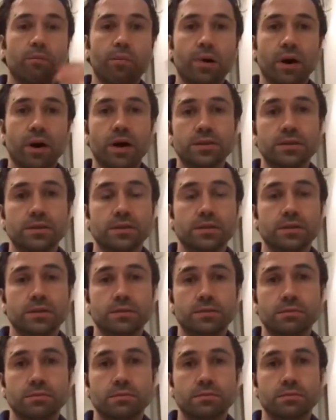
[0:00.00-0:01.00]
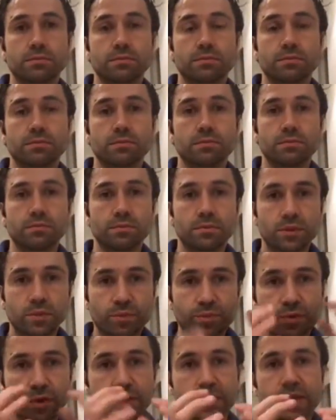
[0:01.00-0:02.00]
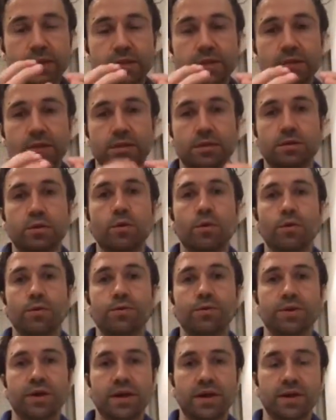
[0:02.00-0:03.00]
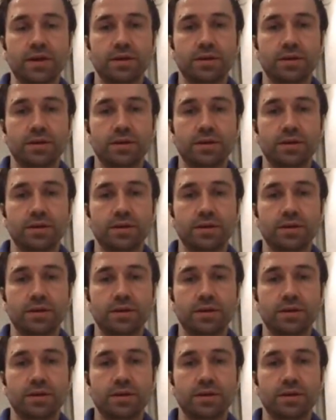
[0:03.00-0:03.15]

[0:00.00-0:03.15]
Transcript: but the product is the core thing,